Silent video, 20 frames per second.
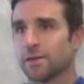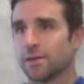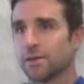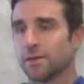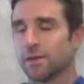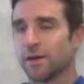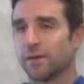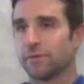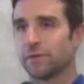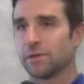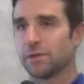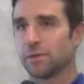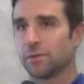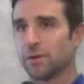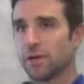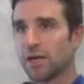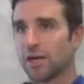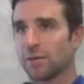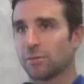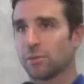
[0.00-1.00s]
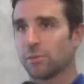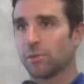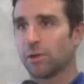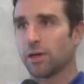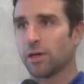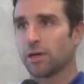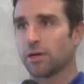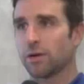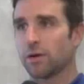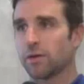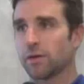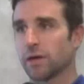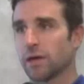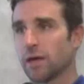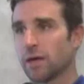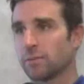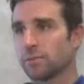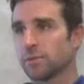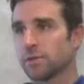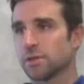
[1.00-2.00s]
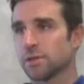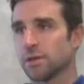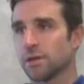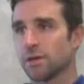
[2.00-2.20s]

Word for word: you know obviously we're not going to be playing in all the games,